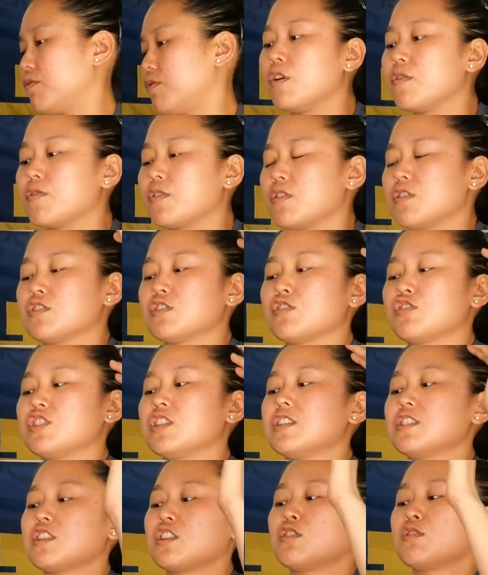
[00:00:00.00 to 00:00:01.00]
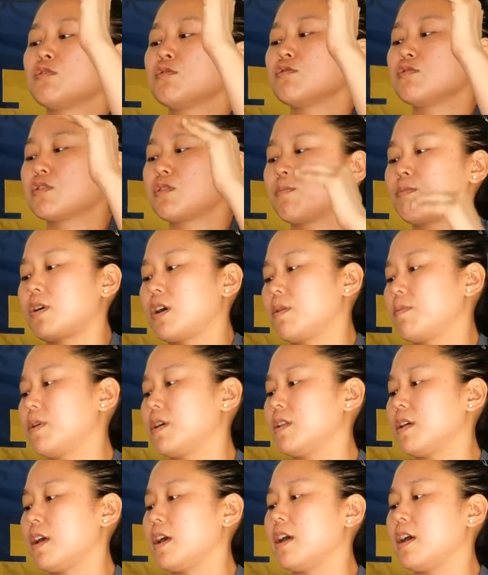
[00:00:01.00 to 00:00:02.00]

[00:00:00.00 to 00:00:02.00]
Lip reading: over her so she doesn't lose the barbell